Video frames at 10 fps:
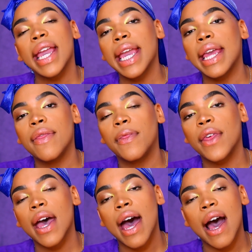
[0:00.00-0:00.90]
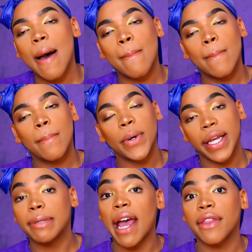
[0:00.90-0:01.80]
in the
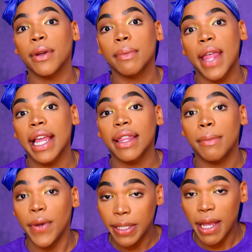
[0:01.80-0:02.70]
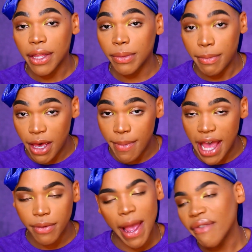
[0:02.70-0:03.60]
boys bathroom. Like the boys bathroom, the male
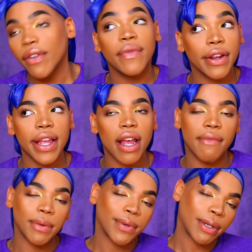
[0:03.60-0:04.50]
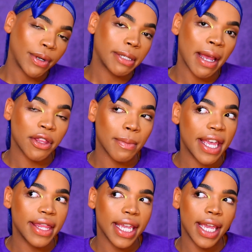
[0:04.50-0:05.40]
bathroom, I feel very uncomfortable in the boys bathroom.
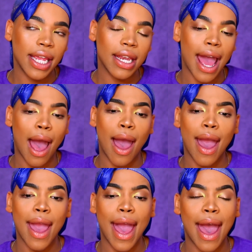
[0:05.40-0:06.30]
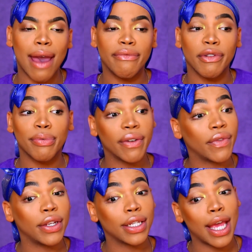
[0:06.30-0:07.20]
And then I have the
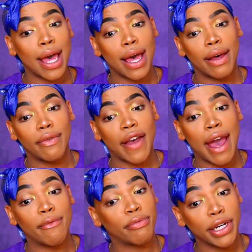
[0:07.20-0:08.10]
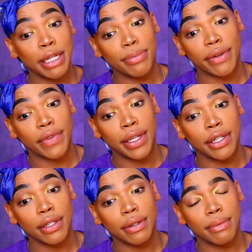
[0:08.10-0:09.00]
privilege of, I have pretty
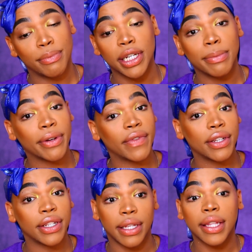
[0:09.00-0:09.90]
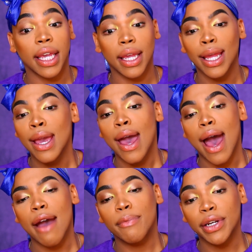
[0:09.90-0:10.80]
privilege. Pretty privilege is a thing.
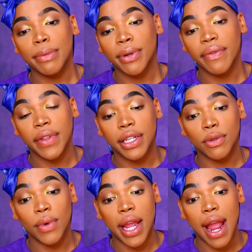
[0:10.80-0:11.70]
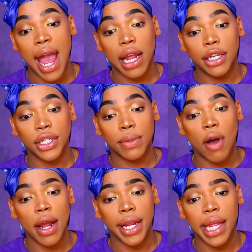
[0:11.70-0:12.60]
I have pretty privilege where I could just
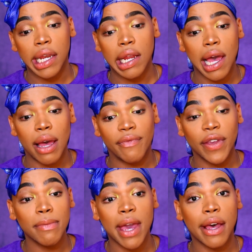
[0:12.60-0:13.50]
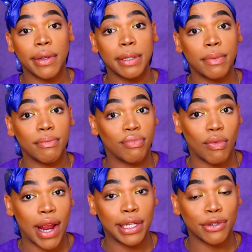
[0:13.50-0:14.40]
walk in a female's
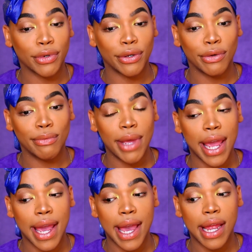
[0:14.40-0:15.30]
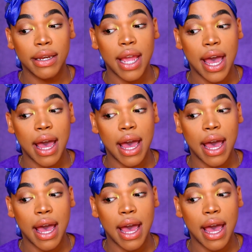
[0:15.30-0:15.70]
restroom and